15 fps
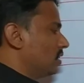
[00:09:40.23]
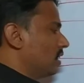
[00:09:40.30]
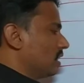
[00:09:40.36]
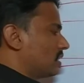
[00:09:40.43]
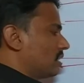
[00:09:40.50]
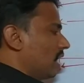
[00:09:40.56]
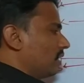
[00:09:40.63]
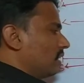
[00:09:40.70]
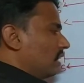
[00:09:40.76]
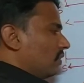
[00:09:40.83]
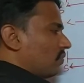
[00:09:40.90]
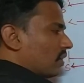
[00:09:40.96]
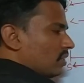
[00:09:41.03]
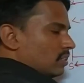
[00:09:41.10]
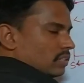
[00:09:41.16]
Just take the
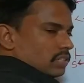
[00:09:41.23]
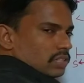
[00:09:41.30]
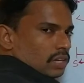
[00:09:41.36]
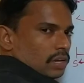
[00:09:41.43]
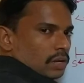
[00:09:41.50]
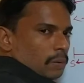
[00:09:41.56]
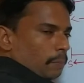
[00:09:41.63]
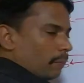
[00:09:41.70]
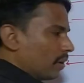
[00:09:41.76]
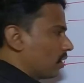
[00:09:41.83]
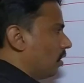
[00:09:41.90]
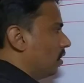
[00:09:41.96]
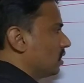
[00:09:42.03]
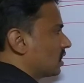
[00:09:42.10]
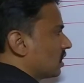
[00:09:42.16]
difference
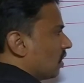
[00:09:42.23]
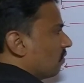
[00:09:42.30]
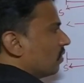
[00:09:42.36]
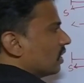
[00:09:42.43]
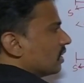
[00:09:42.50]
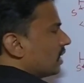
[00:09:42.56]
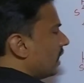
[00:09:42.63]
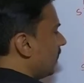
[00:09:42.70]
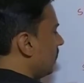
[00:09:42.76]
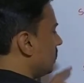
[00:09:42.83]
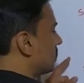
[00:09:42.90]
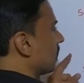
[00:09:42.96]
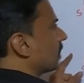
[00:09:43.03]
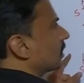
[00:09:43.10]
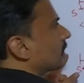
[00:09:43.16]
because when A
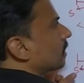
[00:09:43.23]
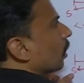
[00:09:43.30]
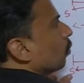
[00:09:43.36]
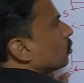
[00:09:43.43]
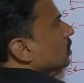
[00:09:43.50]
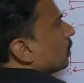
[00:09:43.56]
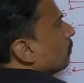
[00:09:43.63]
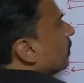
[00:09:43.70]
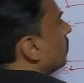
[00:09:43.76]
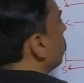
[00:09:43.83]
is at 1000